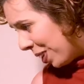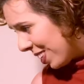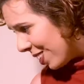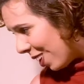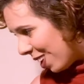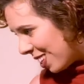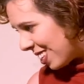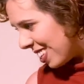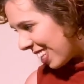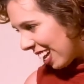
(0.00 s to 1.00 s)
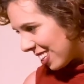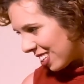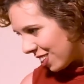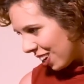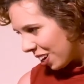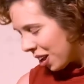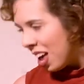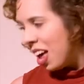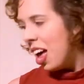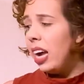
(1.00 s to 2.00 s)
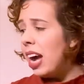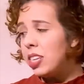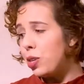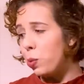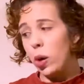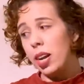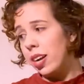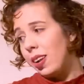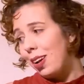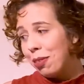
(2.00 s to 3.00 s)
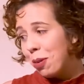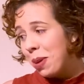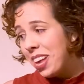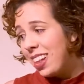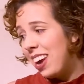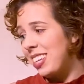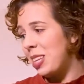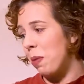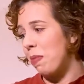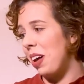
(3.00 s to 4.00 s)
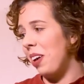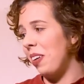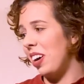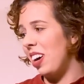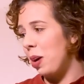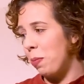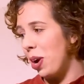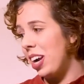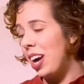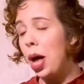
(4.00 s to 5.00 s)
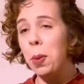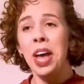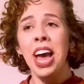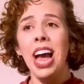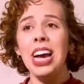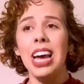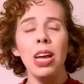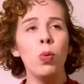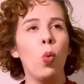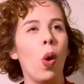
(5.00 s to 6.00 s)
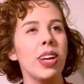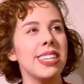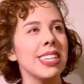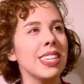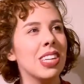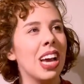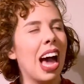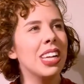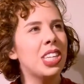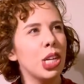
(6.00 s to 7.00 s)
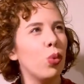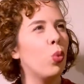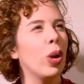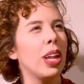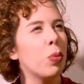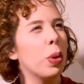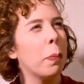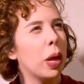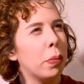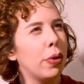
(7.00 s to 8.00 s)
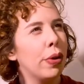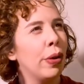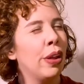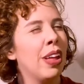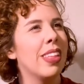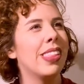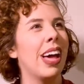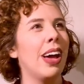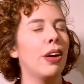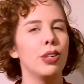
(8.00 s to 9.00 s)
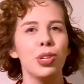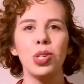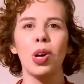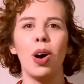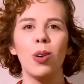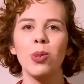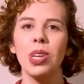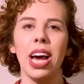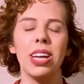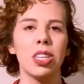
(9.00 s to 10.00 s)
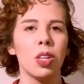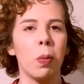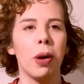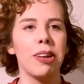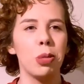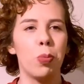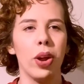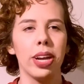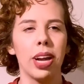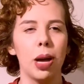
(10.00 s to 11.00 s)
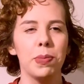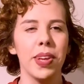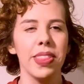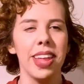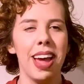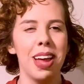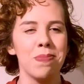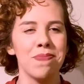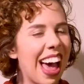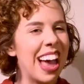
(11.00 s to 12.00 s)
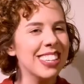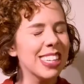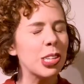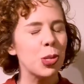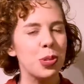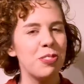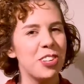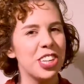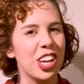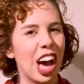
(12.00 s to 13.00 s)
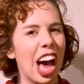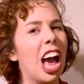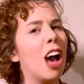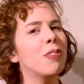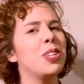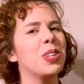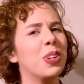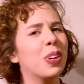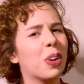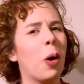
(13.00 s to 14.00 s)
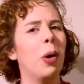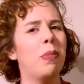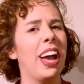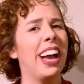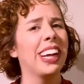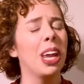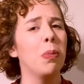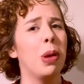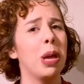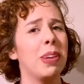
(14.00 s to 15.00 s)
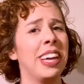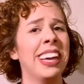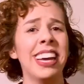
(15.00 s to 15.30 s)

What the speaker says: starts. Yes, done. Yeah, it's really clear for me that it's about a breakup. I didn't really remember that her songs had so much breakups on them. As Swiftie, I have to go back and maybe